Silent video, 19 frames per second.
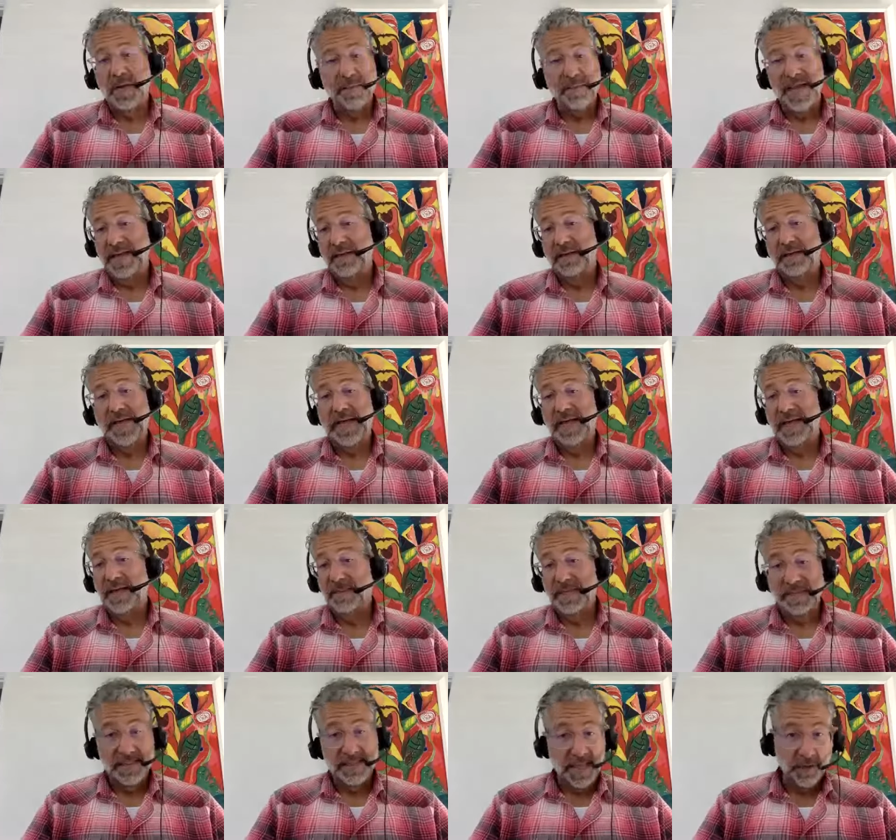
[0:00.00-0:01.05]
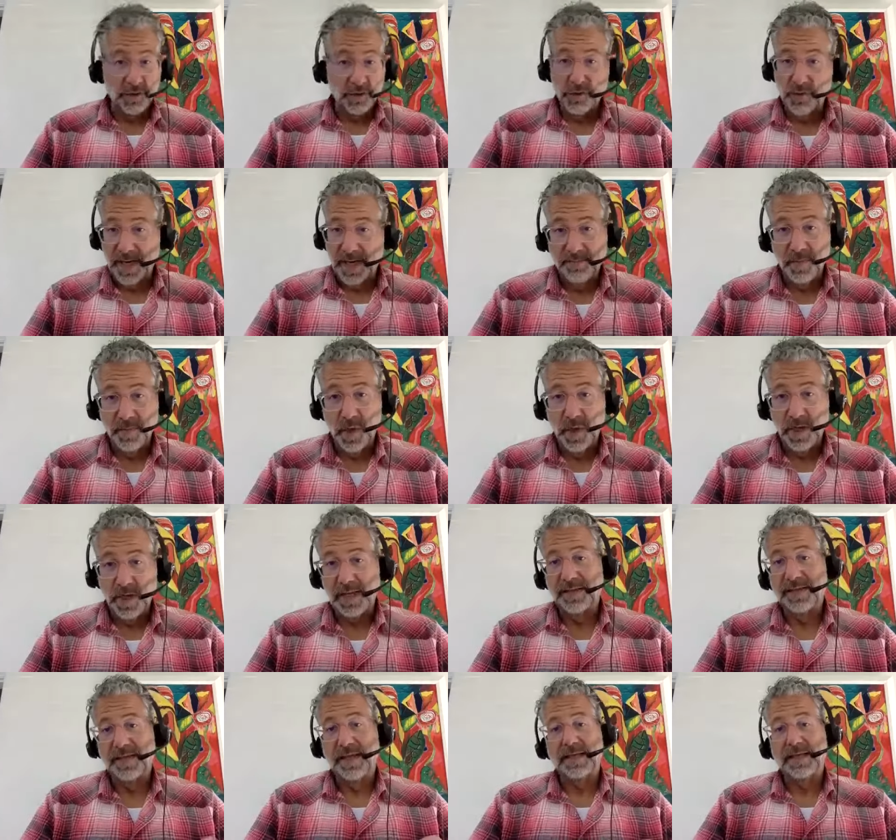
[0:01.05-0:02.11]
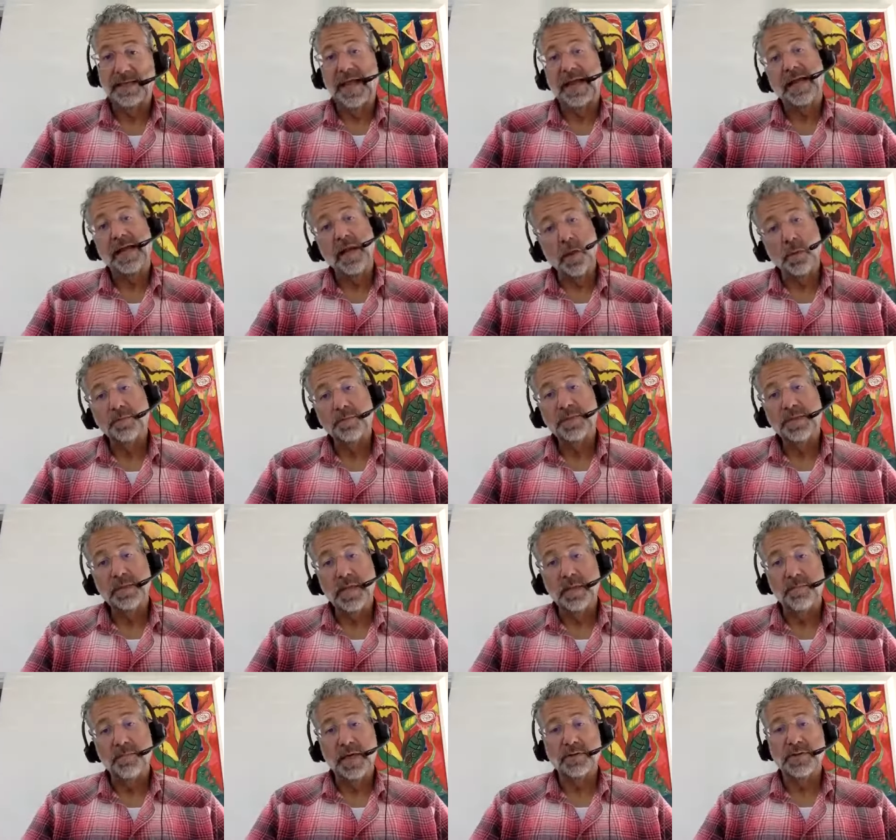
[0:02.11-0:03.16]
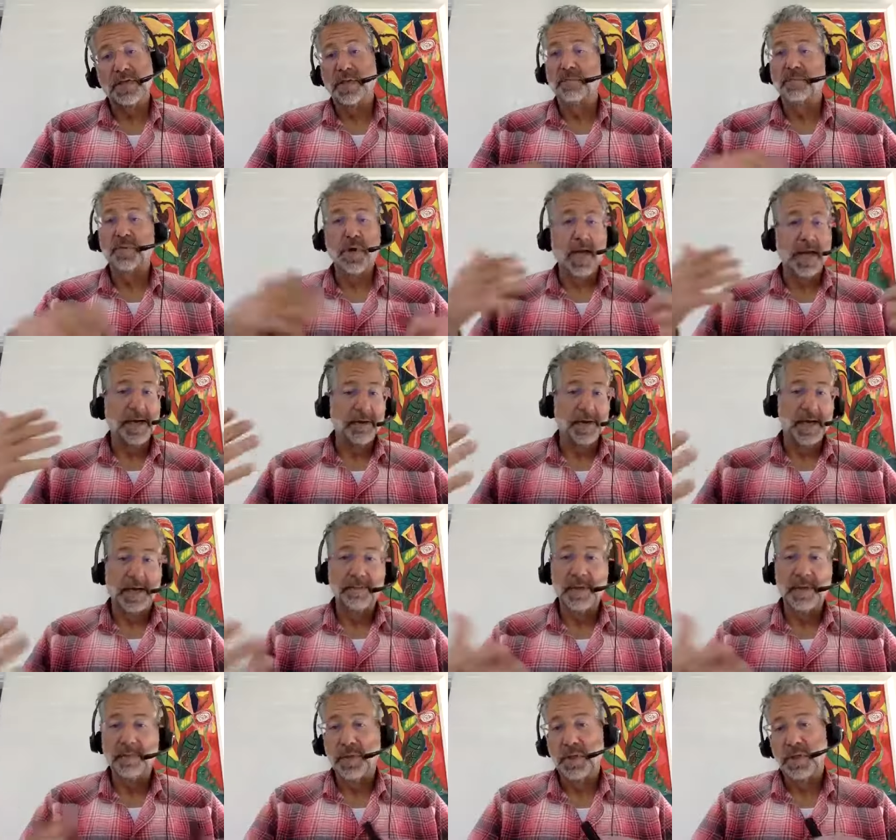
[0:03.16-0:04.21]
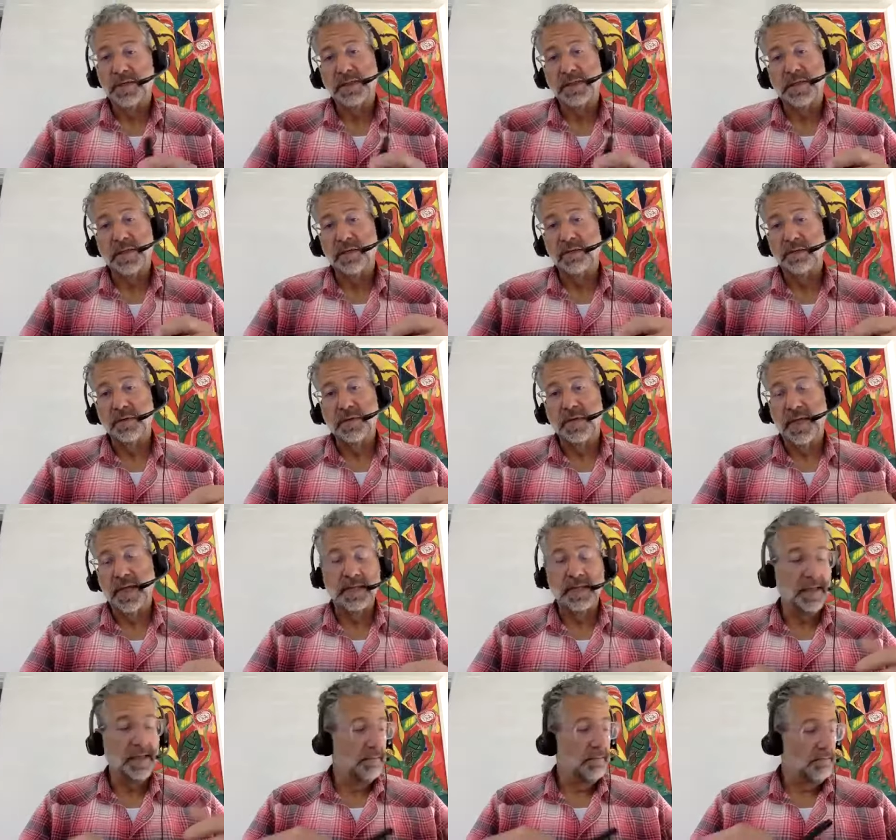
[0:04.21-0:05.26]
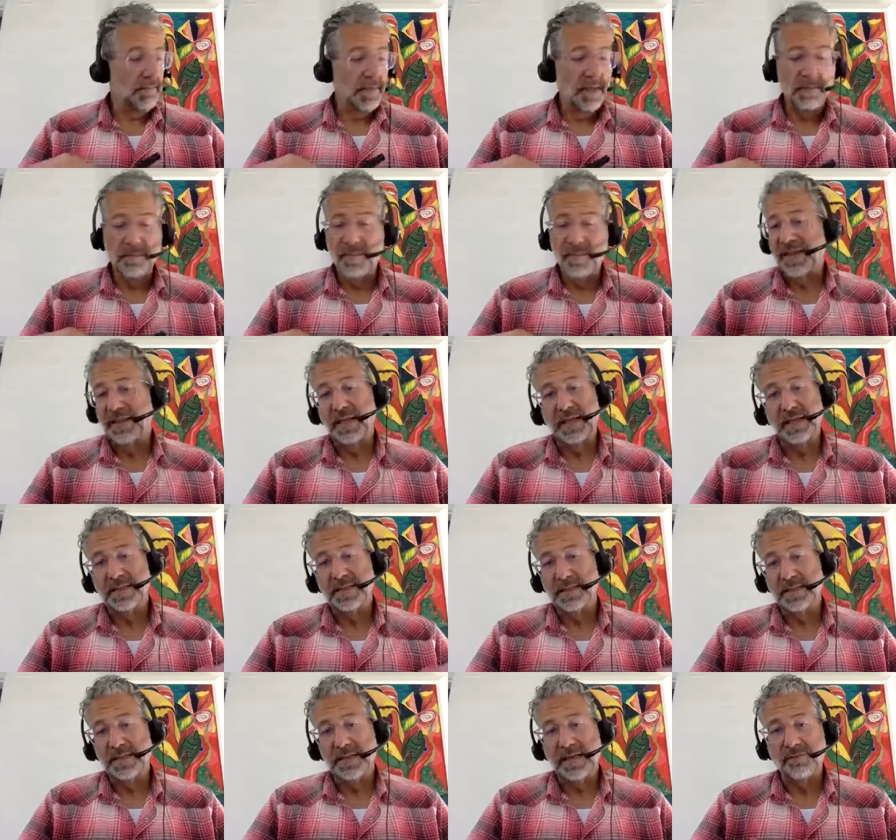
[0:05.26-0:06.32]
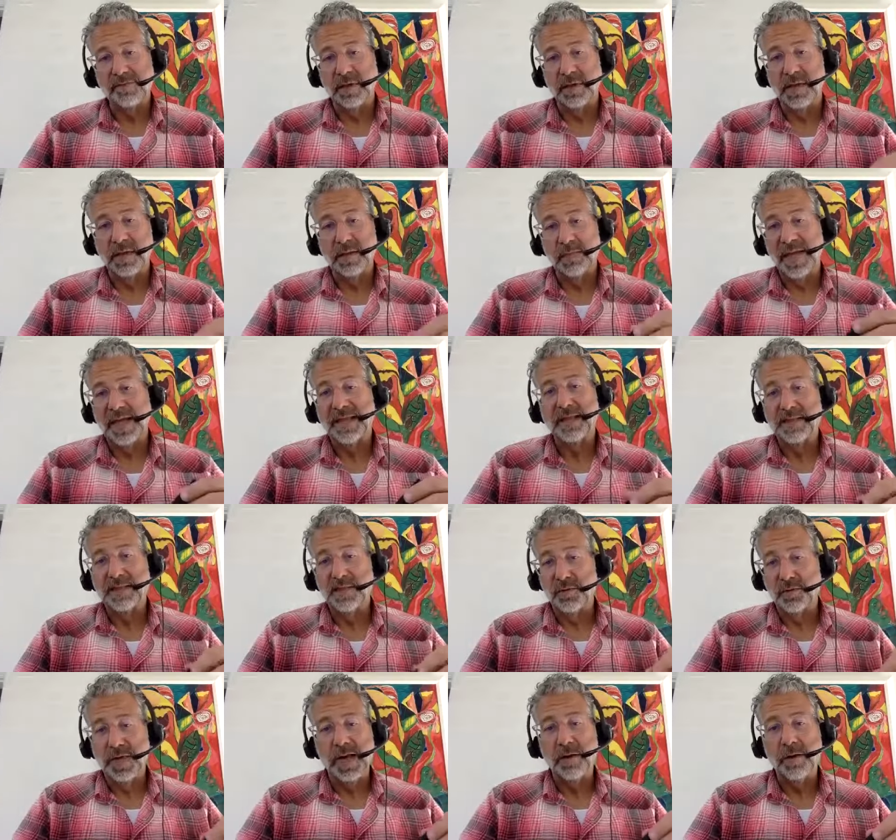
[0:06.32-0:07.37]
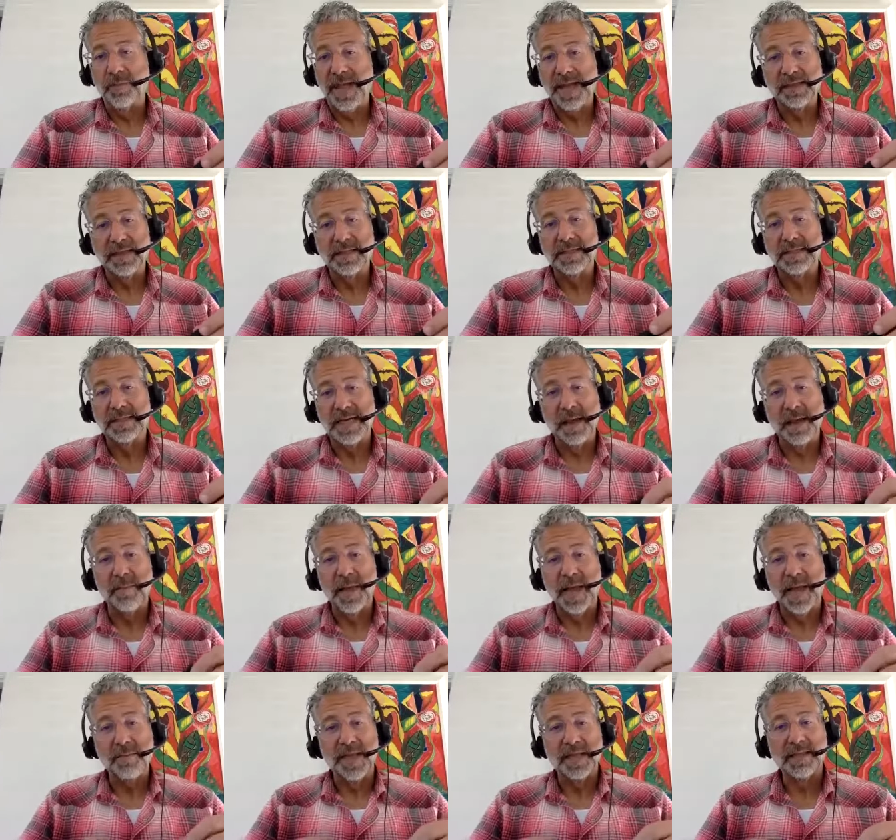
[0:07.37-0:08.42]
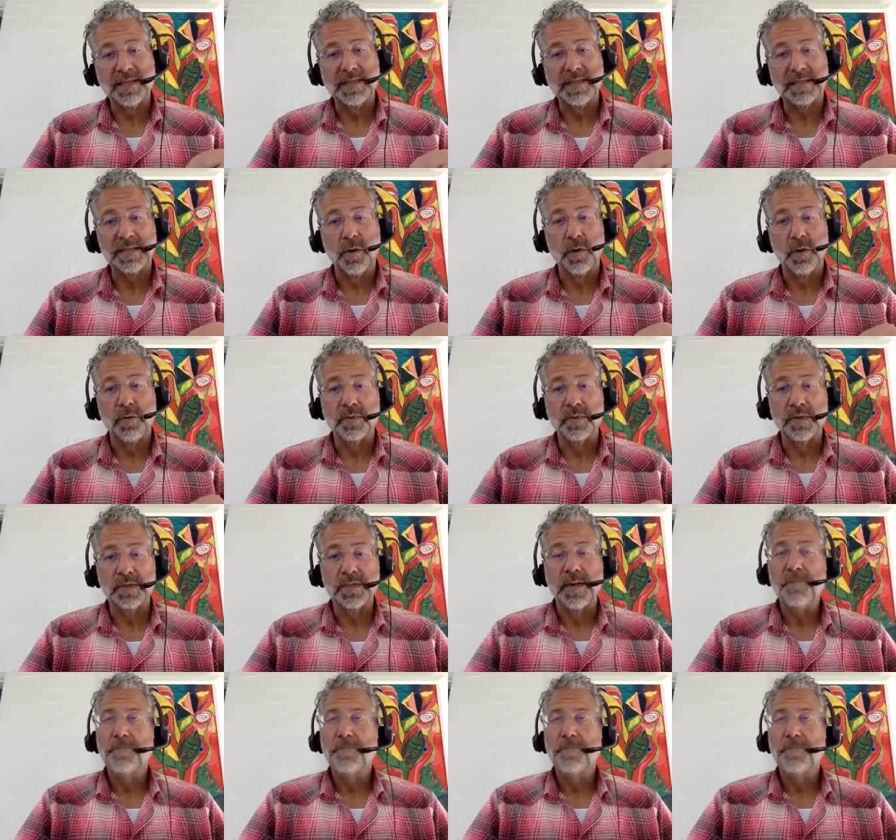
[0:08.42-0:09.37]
main name. It's their trademark. I think that helped compared to the prior name of the book. So there were, and the methods, several of the methods are their methods, not my methods. So it was